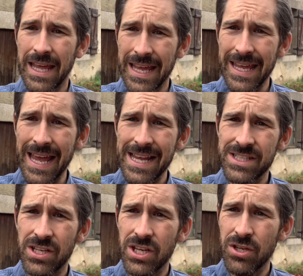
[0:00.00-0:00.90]

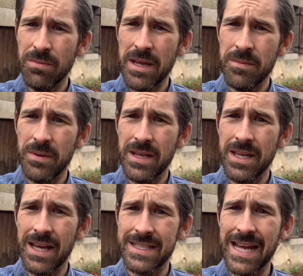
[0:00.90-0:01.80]
Yes, you may
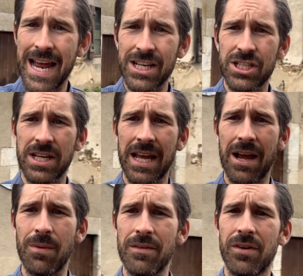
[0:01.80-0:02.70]
be attached,
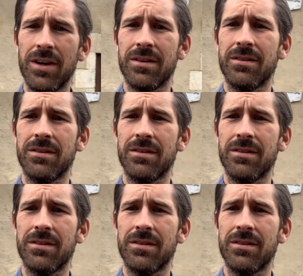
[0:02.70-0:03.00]
however,